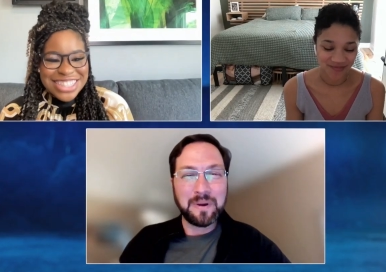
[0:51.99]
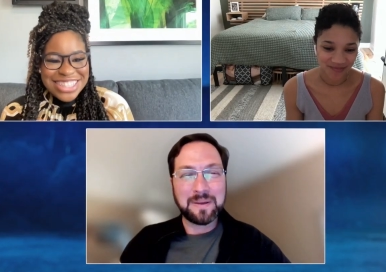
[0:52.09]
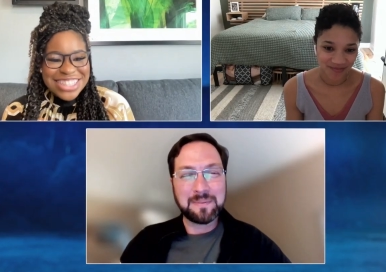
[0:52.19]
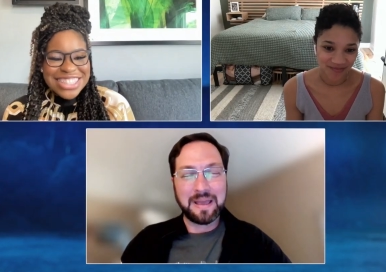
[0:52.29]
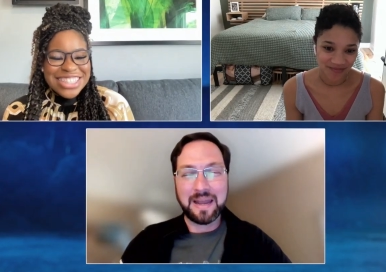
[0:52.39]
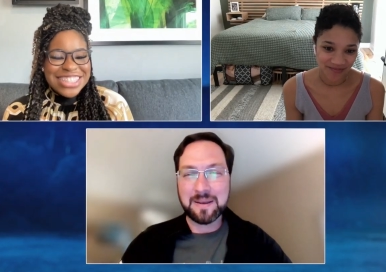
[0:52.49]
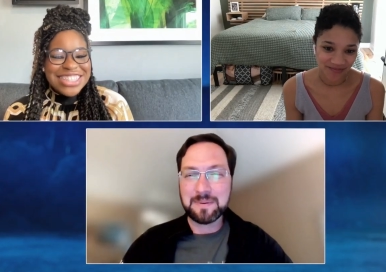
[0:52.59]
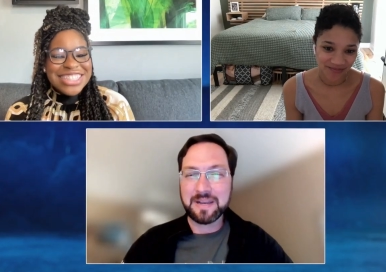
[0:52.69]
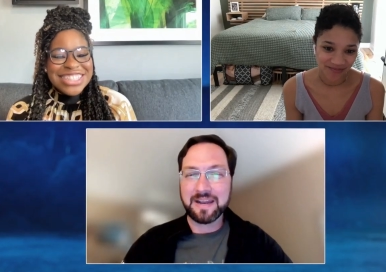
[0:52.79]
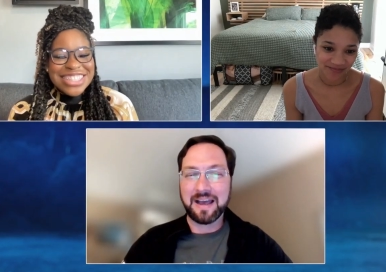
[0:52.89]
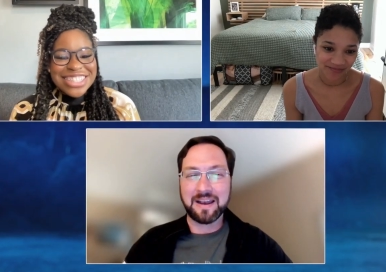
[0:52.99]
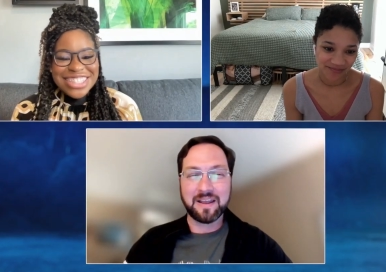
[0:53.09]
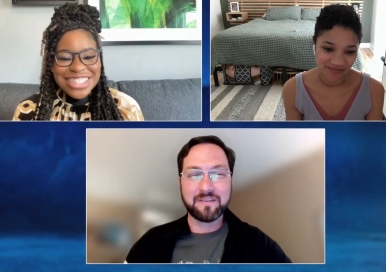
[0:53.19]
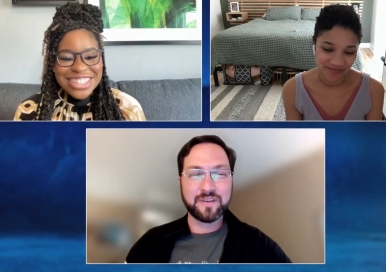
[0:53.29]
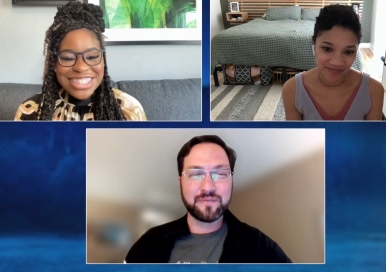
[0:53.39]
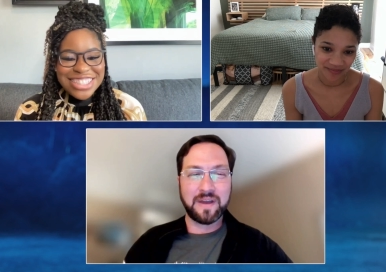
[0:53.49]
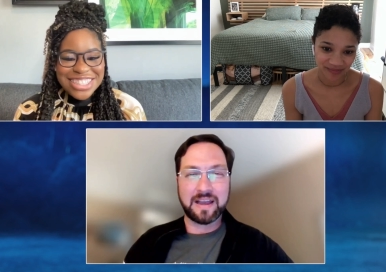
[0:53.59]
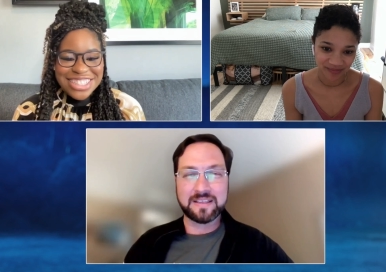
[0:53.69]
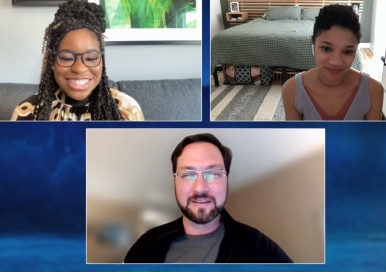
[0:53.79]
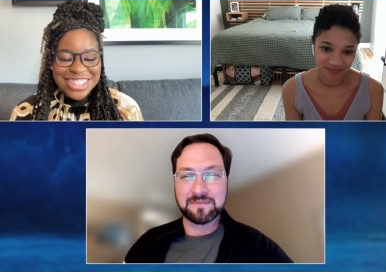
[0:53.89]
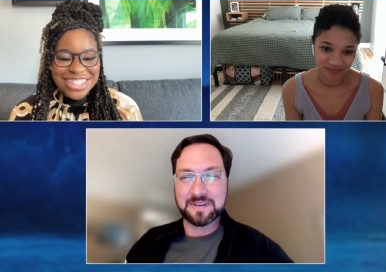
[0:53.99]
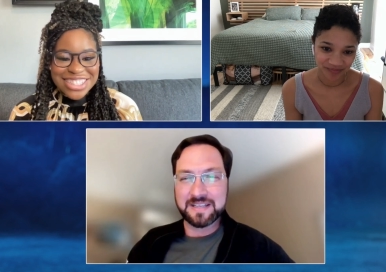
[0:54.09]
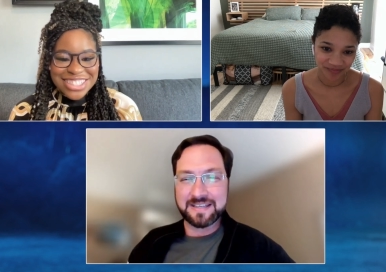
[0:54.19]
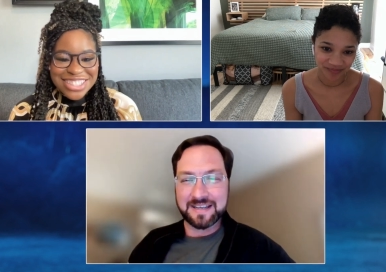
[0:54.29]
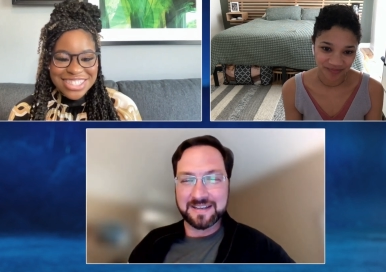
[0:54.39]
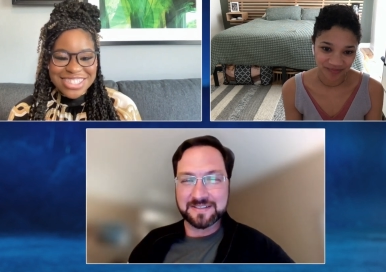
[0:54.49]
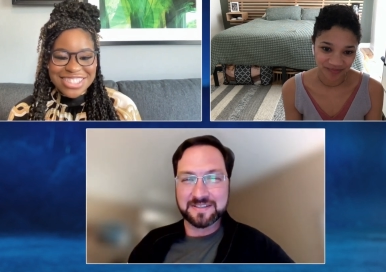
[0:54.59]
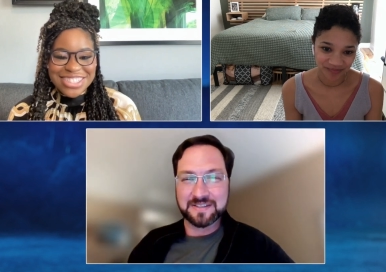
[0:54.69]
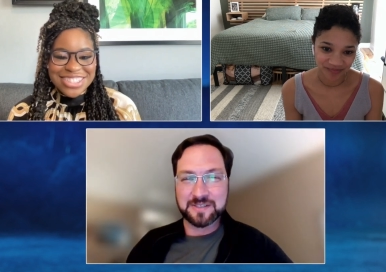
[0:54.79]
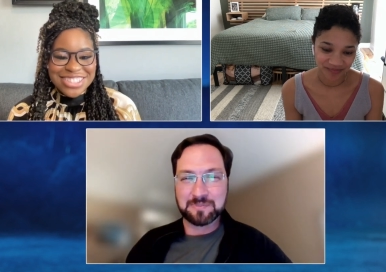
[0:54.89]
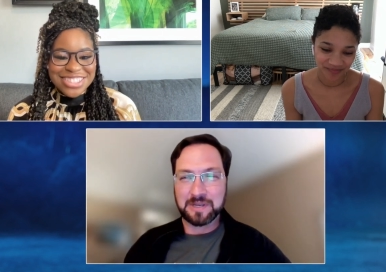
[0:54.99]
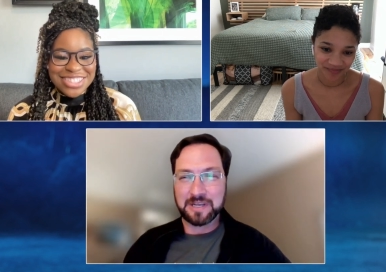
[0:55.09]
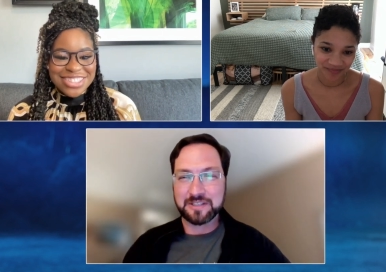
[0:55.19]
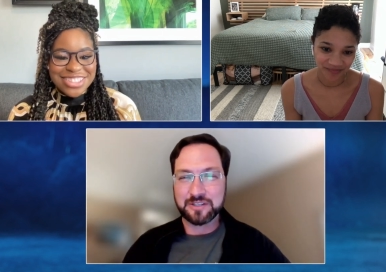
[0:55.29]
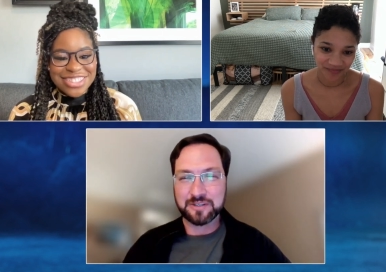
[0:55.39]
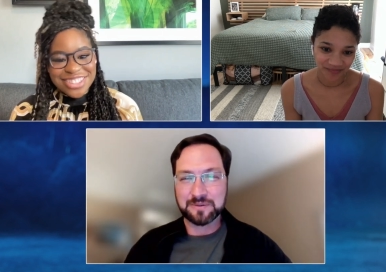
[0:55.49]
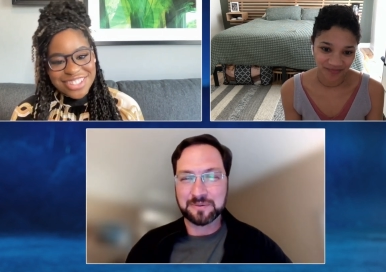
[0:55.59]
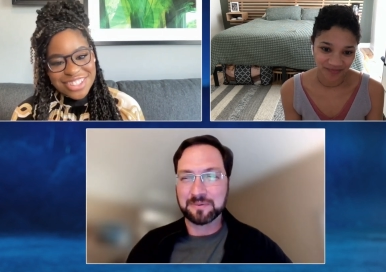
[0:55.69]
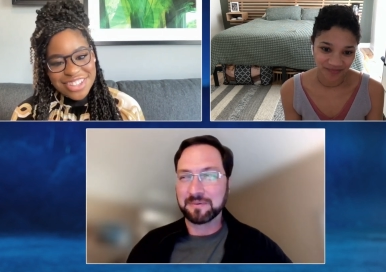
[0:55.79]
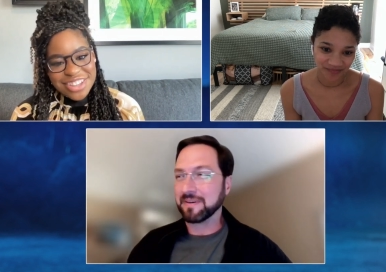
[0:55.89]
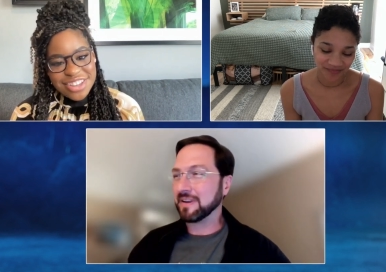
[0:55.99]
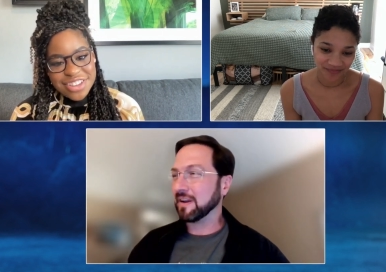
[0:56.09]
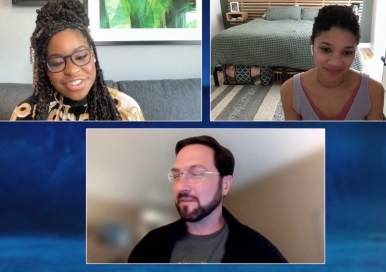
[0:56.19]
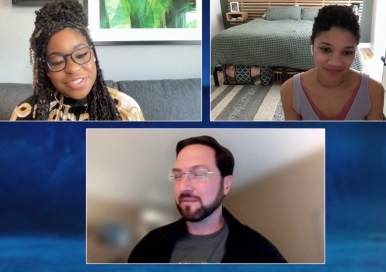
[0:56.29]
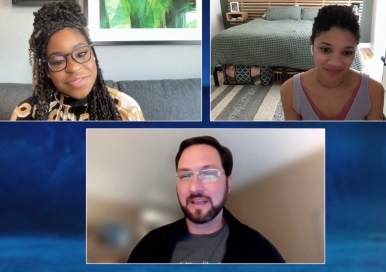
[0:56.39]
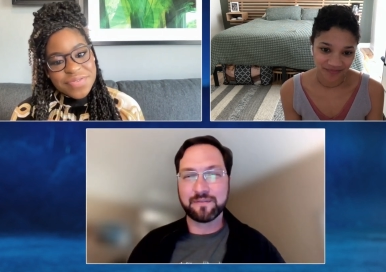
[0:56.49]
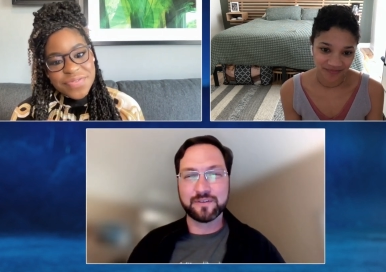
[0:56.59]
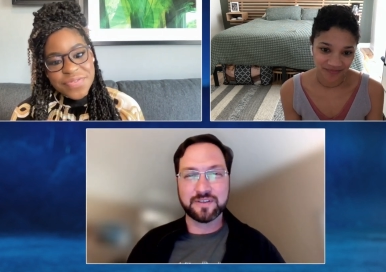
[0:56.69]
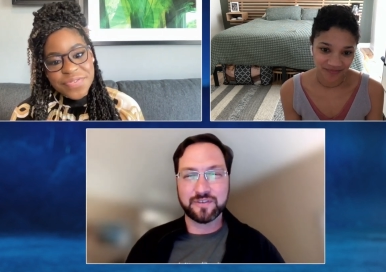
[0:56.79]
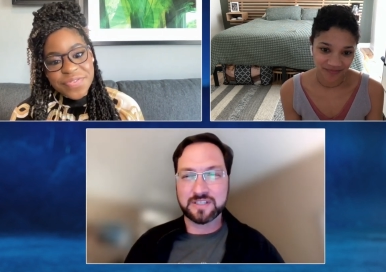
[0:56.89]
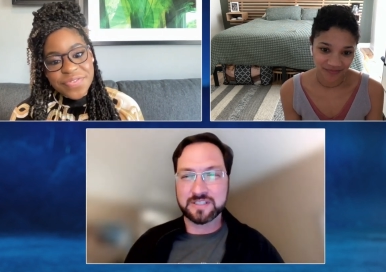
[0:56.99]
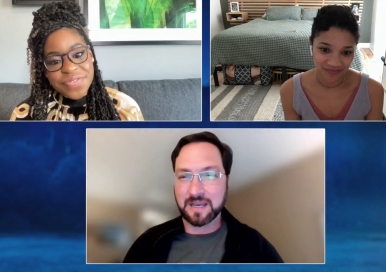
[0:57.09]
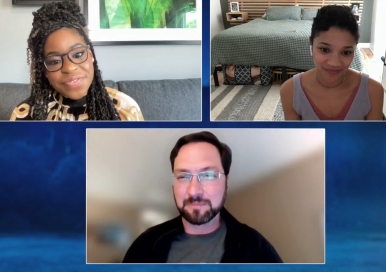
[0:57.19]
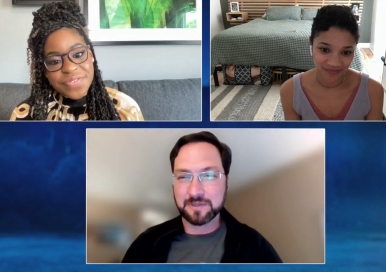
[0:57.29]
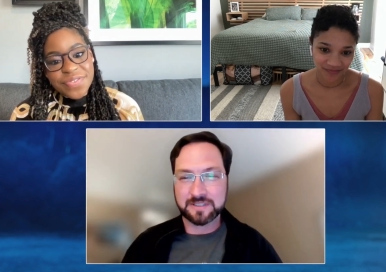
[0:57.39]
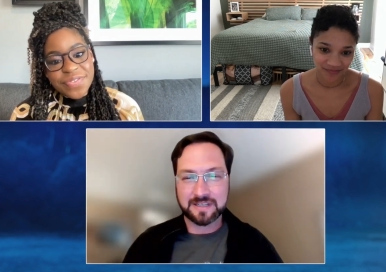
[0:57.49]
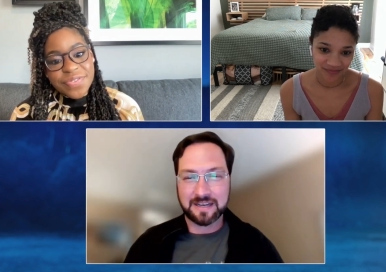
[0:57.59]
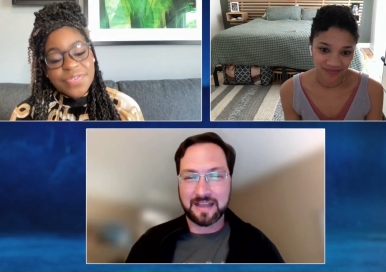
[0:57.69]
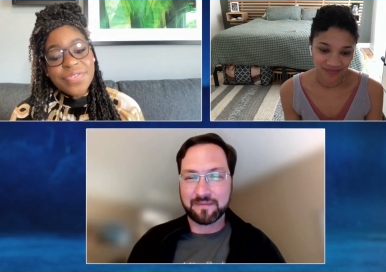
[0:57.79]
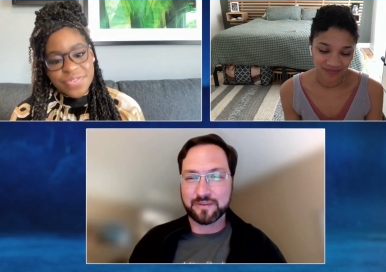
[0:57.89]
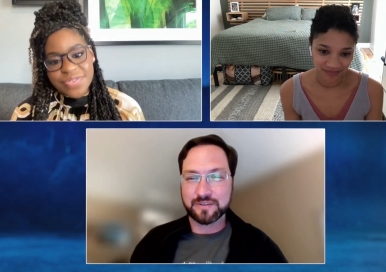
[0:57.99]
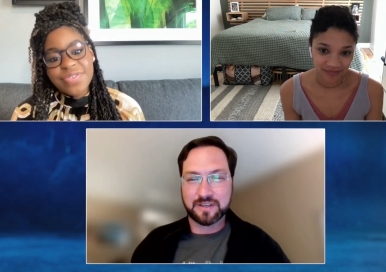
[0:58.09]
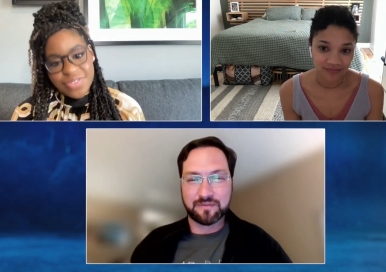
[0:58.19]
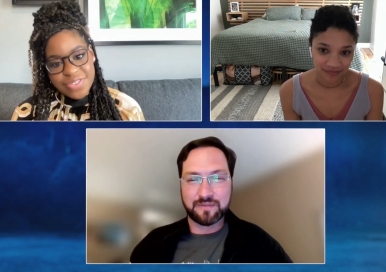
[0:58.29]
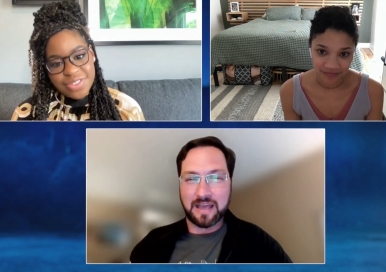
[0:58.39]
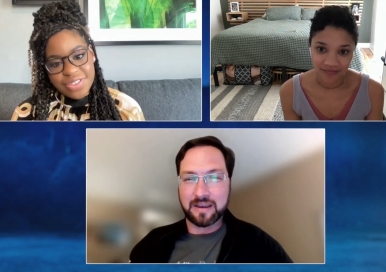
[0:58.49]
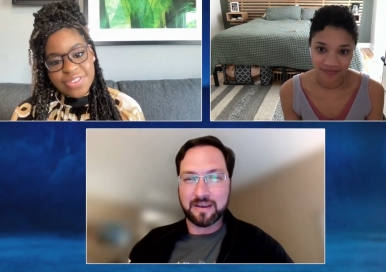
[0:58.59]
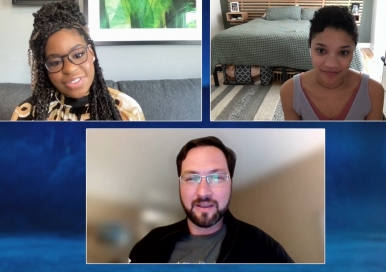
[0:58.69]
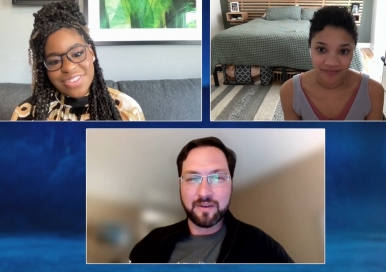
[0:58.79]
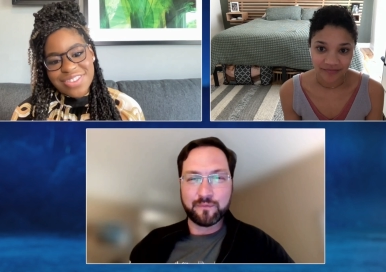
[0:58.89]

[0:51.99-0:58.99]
Speaker 1: well and i mean i love the fact that it really does speak to you know levels of acceptance and levels of like